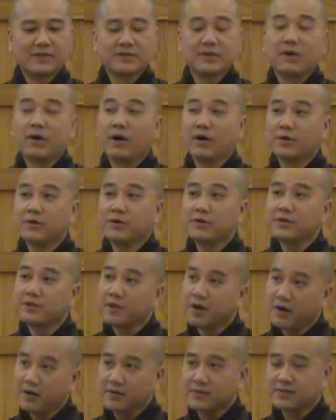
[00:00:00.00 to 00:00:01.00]
So a
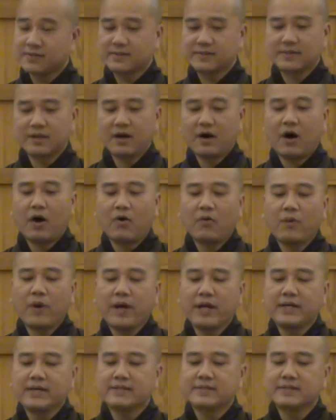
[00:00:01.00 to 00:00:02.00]
good thoughts
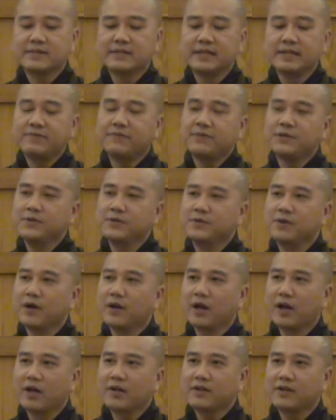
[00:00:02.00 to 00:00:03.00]
always give you
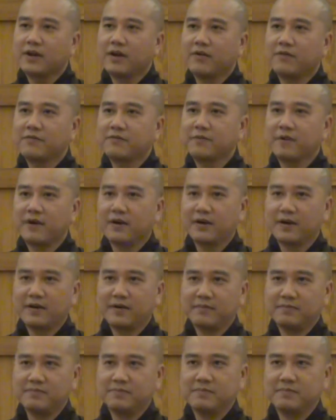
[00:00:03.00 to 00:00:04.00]
a lot of
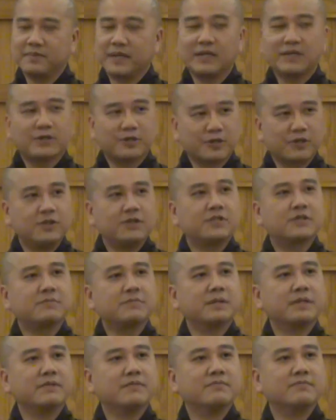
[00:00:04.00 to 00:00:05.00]

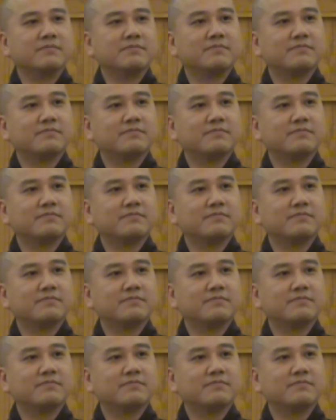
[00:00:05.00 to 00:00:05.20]
encouragement.